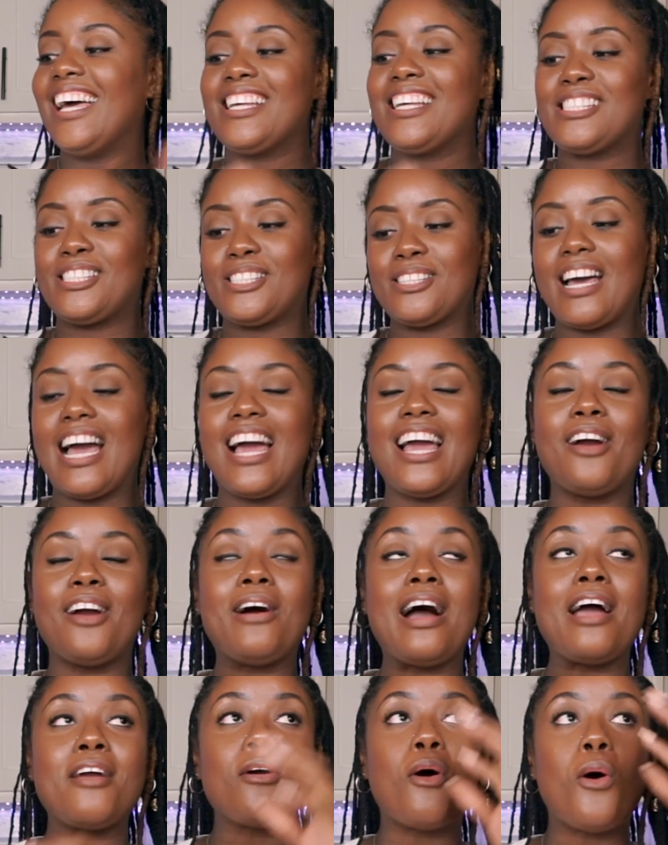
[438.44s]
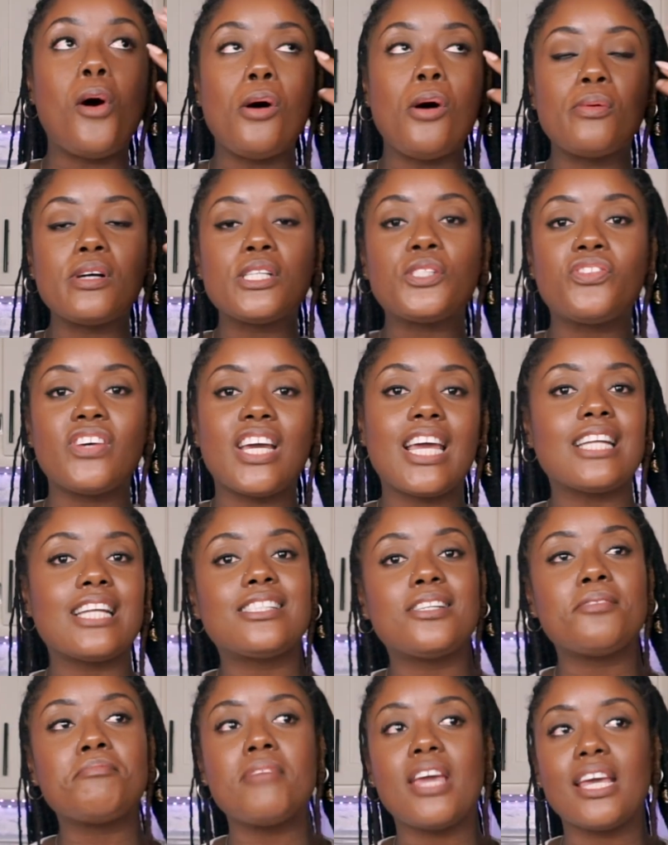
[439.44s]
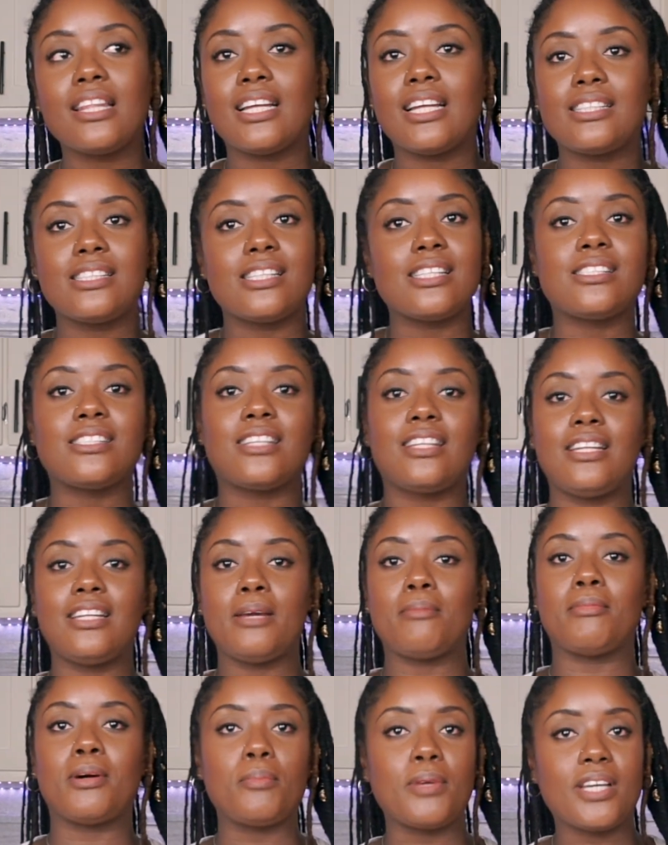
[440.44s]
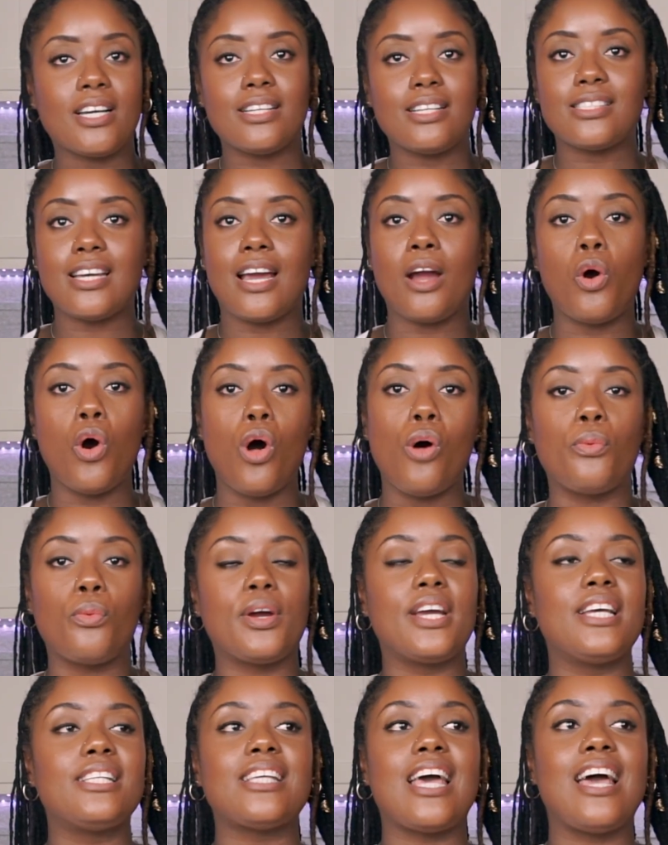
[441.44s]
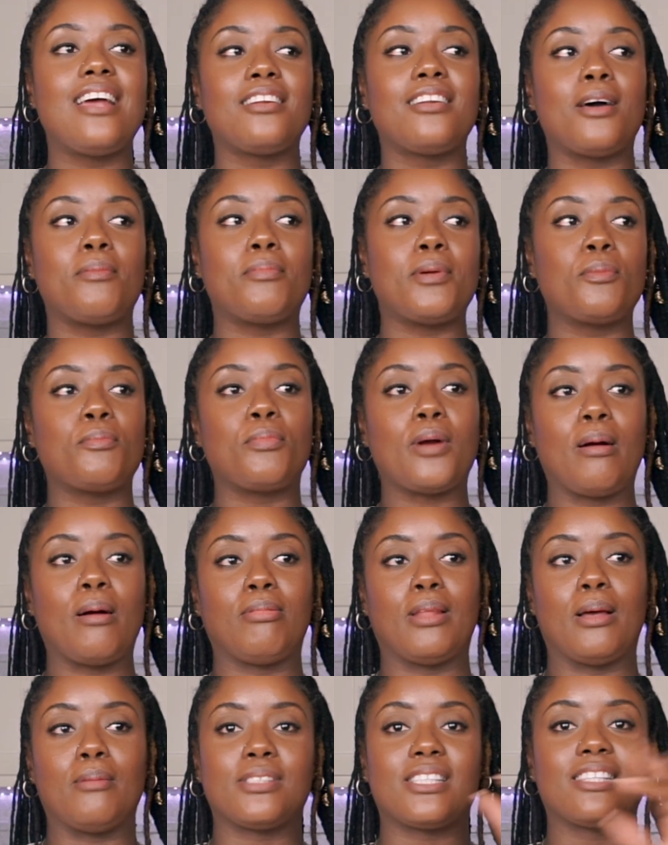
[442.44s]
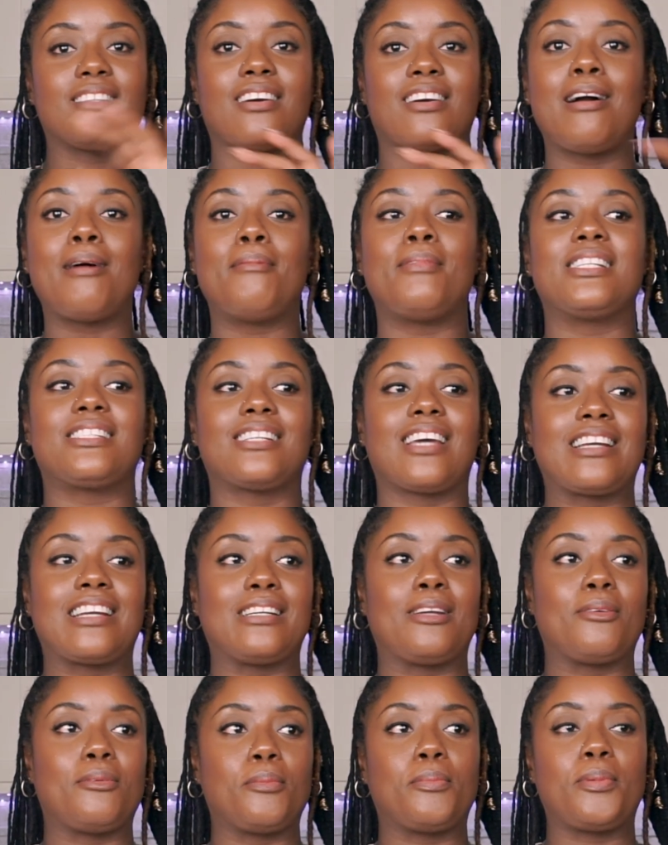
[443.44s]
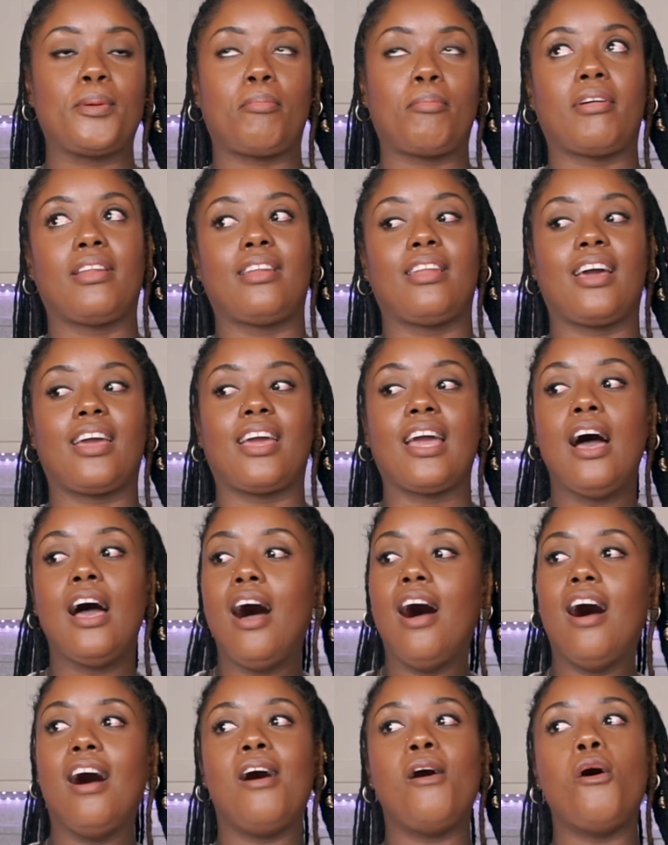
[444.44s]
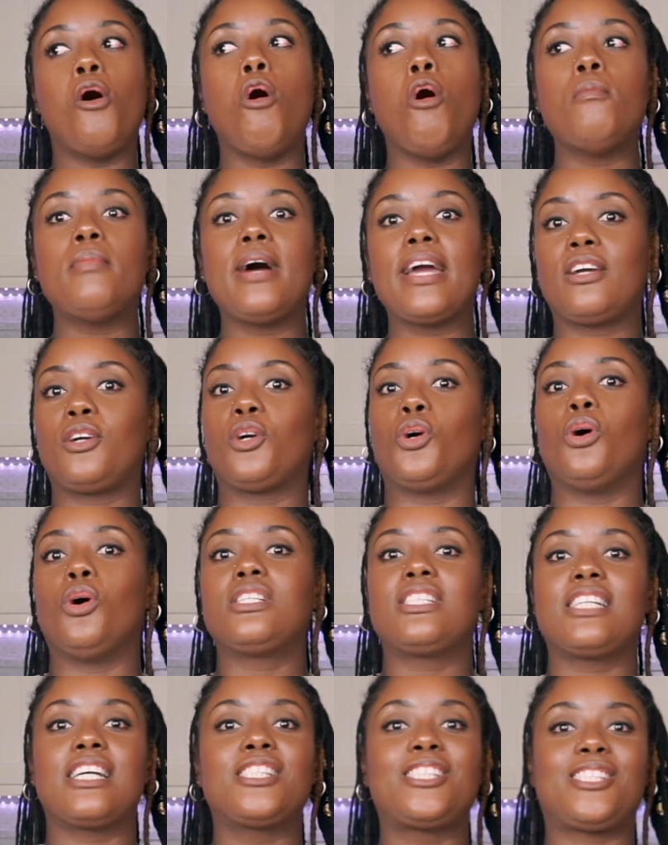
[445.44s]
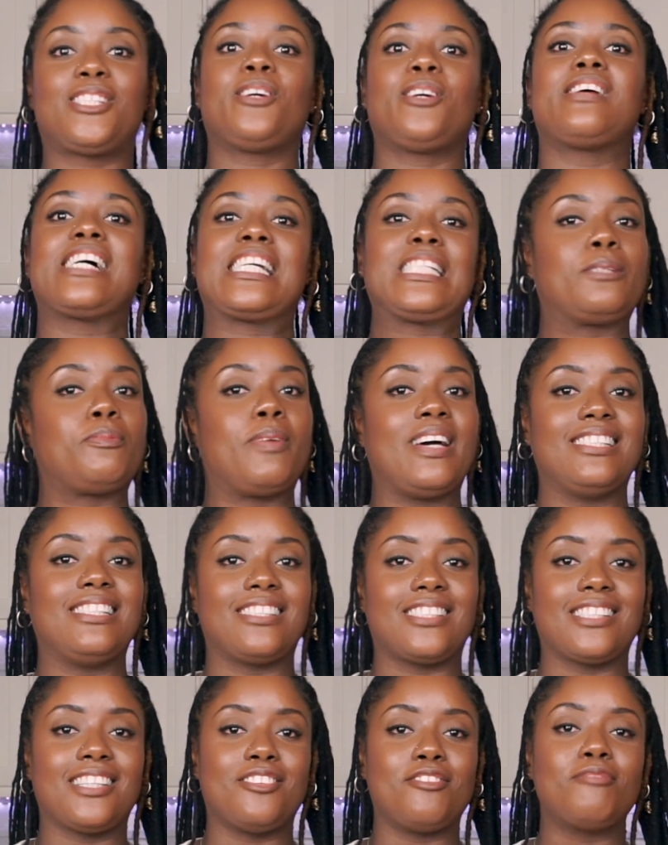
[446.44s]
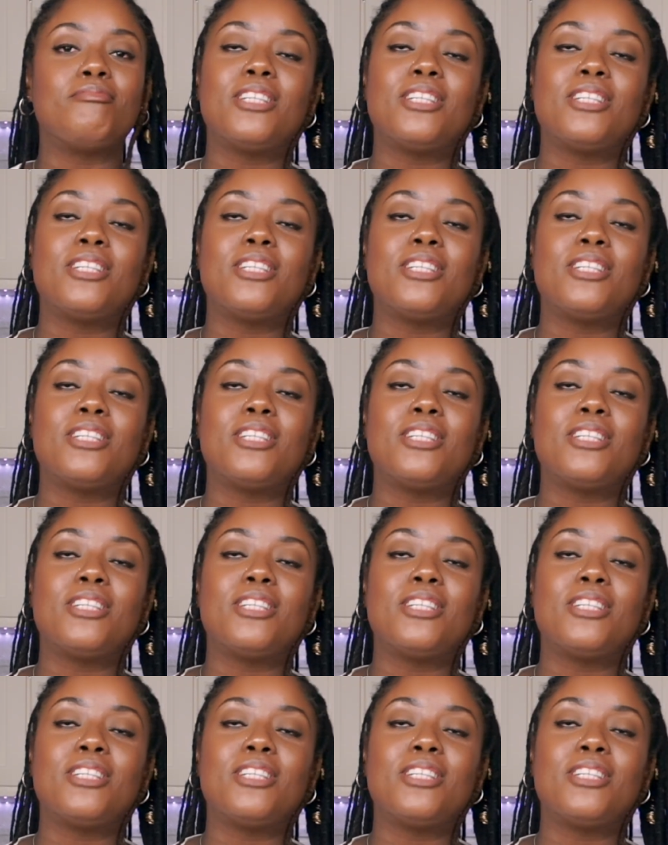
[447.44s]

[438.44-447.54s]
So I always forget to make that disclaimer because I always end up in problems in the comment section with people like, oh my gosh, that's so expensive.